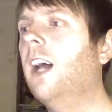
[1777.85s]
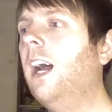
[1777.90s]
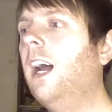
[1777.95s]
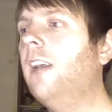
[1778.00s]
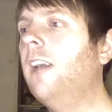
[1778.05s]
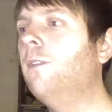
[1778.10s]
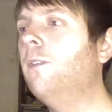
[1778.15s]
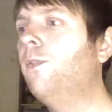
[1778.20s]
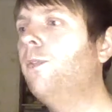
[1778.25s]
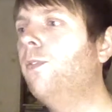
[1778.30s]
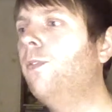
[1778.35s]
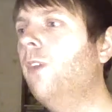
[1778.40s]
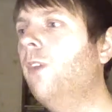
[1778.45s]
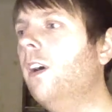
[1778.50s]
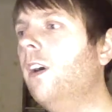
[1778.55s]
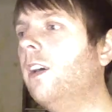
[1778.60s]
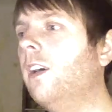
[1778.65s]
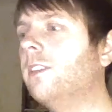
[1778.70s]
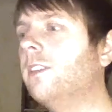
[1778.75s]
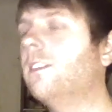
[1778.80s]
And in
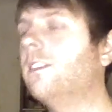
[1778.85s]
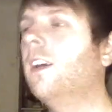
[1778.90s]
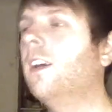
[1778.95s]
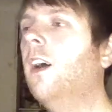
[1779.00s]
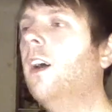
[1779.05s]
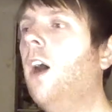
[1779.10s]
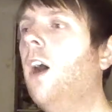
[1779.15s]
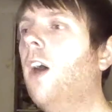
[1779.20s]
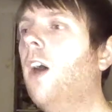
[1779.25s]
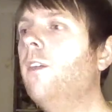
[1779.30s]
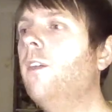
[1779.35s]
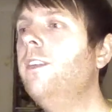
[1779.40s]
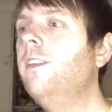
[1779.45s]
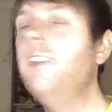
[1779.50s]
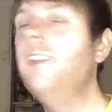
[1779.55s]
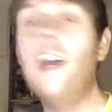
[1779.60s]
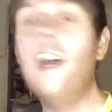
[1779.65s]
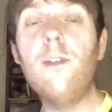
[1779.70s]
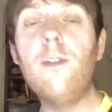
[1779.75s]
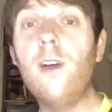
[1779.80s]
1st,
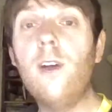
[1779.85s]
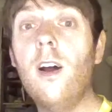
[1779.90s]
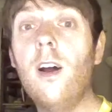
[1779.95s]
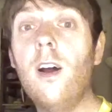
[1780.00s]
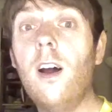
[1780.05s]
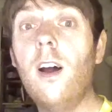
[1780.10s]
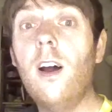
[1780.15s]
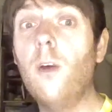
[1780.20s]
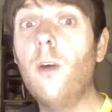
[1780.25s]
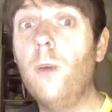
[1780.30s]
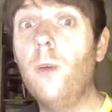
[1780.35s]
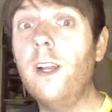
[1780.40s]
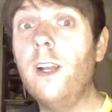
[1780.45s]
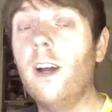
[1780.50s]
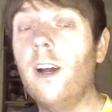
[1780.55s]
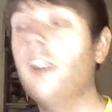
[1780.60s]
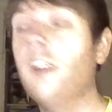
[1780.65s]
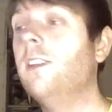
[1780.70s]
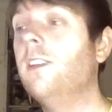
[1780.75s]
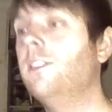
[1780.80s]
never a
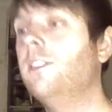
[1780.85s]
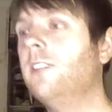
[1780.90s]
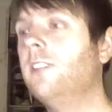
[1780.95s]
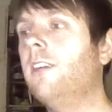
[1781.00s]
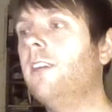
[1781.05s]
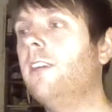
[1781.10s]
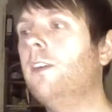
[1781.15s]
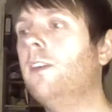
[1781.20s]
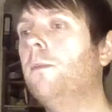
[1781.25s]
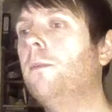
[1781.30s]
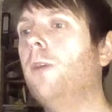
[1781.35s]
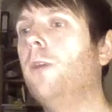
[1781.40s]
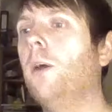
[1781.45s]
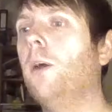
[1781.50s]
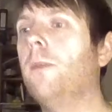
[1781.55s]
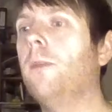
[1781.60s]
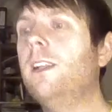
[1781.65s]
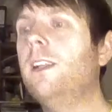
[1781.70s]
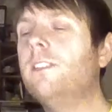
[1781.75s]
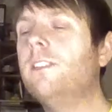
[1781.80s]
winner, Sharon and
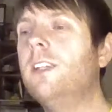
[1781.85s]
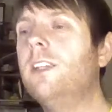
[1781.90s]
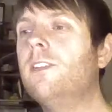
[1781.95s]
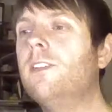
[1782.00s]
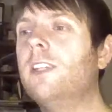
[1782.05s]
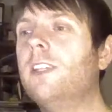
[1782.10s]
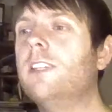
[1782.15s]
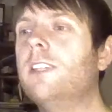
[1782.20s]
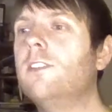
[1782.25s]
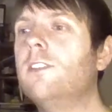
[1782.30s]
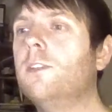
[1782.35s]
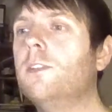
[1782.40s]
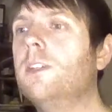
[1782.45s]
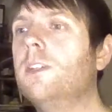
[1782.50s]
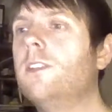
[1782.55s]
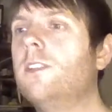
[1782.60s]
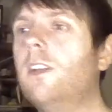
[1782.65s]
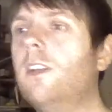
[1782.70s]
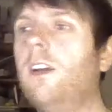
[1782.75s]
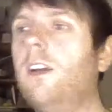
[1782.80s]
Bob. Let's see if they can do
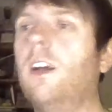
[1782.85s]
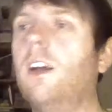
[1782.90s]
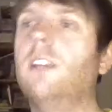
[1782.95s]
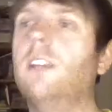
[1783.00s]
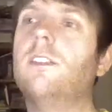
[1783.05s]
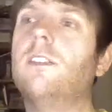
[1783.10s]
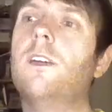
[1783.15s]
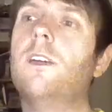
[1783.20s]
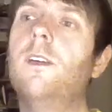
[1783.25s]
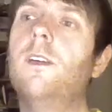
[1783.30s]
it tonight.